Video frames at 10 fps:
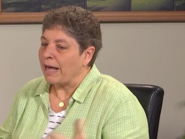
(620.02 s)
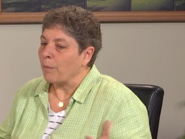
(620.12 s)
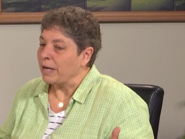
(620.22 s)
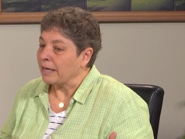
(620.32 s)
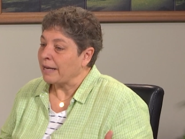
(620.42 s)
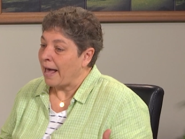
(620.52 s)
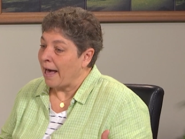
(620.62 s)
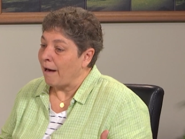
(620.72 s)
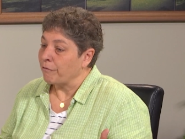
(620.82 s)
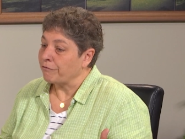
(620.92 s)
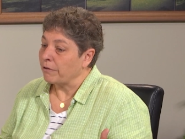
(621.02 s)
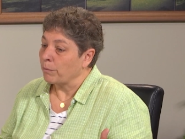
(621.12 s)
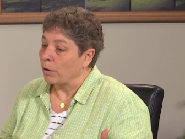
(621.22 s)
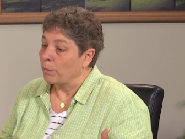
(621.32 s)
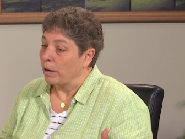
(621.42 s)
that we can have
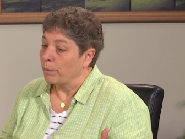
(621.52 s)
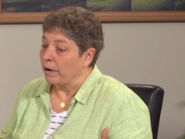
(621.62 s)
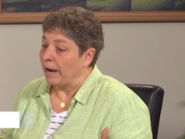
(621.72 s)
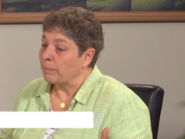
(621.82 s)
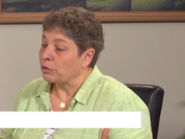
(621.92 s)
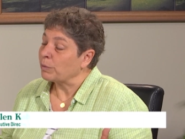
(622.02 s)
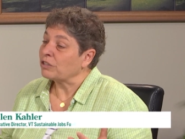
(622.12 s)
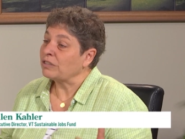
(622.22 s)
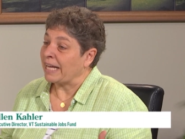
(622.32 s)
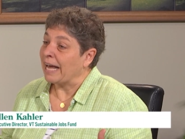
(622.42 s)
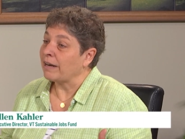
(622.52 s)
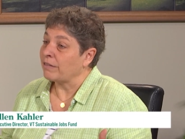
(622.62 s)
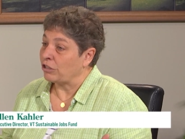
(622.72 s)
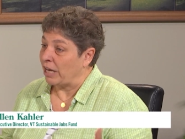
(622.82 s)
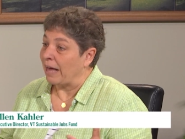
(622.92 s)
we're, we're, able to withstand
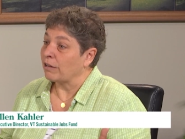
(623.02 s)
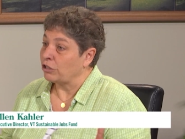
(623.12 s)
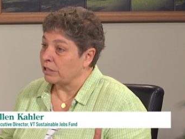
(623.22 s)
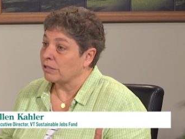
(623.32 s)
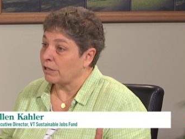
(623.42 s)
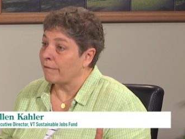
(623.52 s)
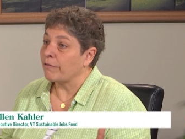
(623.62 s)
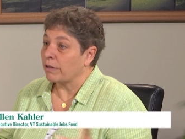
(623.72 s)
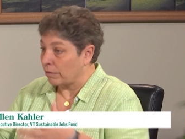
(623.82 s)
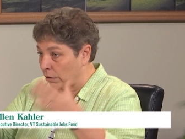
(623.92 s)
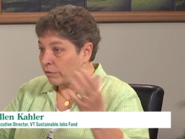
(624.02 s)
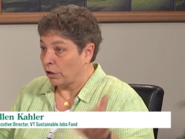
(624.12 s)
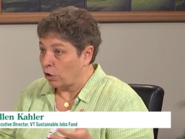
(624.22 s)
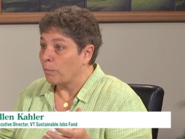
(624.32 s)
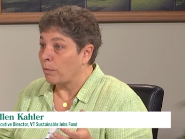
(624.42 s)
the challenges of the, the
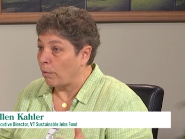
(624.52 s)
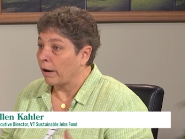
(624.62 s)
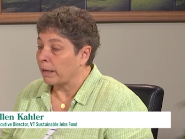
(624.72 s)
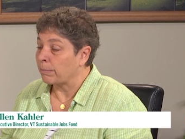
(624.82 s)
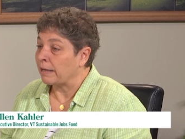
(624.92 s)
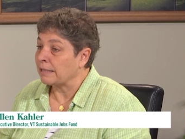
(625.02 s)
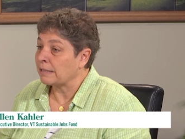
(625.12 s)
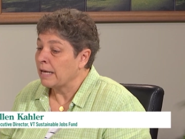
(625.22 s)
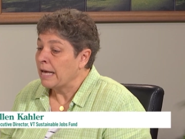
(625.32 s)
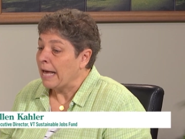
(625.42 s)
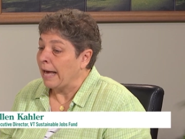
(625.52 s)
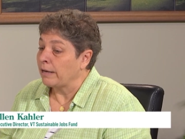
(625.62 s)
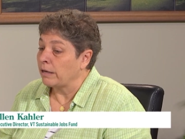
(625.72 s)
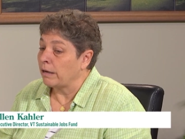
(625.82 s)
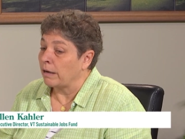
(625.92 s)
global marketplace
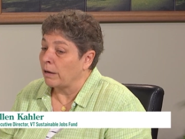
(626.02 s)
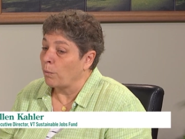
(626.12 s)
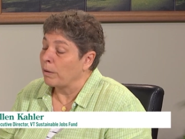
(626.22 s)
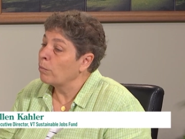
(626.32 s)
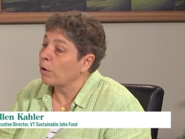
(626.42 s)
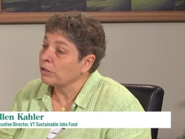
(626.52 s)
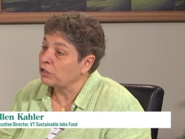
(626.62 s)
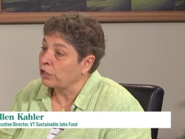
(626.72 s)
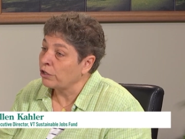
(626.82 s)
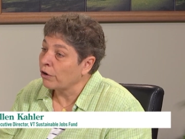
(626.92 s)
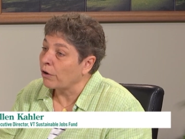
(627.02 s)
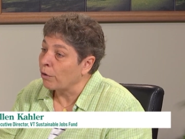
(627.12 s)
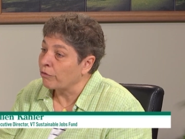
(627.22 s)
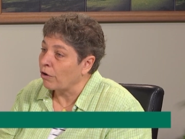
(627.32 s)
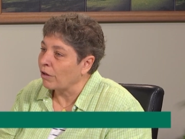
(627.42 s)
and uh, we're more secure
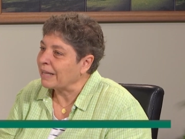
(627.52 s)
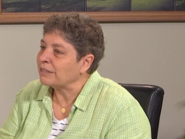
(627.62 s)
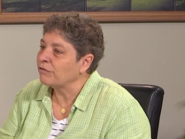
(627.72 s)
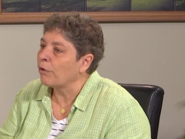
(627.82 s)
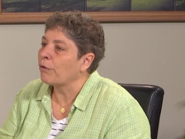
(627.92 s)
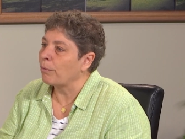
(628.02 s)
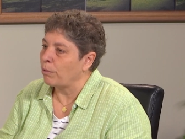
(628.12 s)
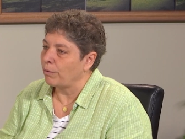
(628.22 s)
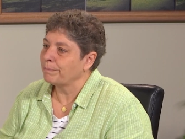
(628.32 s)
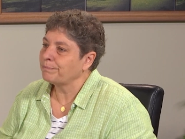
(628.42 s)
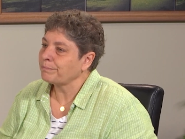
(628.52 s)
overall less vulnerable